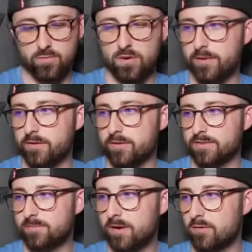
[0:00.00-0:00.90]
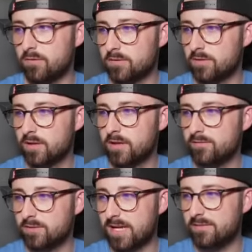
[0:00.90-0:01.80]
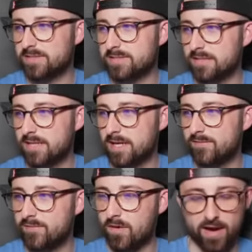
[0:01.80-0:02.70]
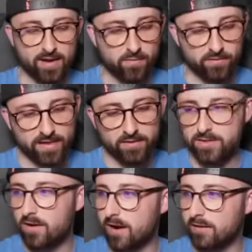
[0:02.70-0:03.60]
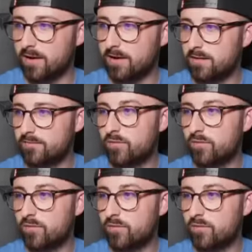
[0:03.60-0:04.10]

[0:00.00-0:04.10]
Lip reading: Or what am I doing? Spell. They've got Davis at 5. What have they got Dyer at?